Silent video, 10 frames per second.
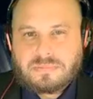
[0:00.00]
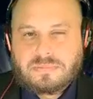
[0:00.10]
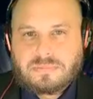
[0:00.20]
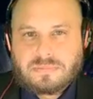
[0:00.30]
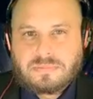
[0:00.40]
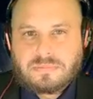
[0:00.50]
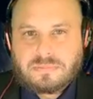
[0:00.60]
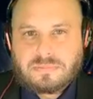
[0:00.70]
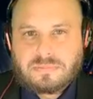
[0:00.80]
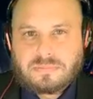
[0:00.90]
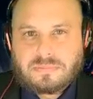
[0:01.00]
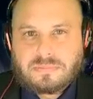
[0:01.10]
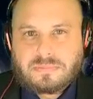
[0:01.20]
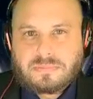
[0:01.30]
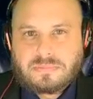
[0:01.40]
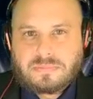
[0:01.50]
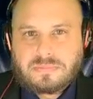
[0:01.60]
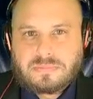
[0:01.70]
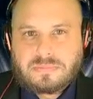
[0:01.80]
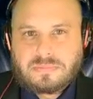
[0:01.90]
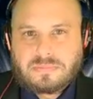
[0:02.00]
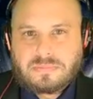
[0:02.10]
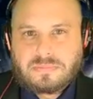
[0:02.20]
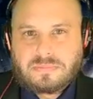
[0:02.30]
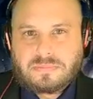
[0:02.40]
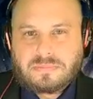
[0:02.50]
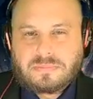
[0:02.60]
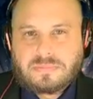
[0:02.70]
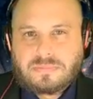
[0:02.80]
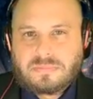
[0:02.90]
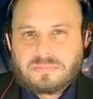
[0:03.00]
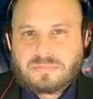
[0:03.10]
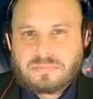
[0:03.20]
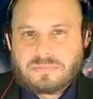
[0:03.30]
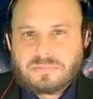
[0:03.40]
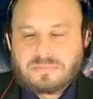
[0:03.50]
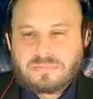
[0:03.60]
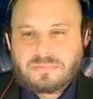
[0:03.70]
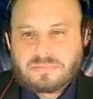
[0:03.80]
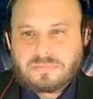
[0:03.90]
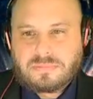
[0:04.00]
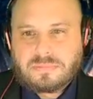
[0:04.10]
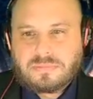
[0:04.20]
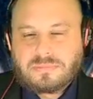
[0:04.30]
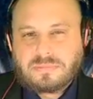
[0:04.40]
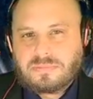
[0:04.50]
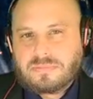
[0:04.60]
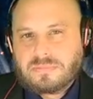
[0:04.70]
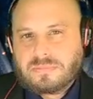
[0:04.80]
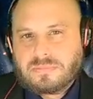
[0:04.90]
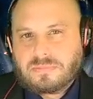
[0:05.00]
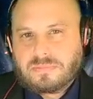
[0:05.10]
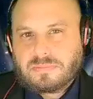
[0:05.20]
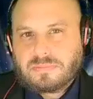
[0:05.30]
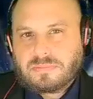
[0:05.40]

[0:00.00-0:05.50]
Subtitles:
The person shown says nothing.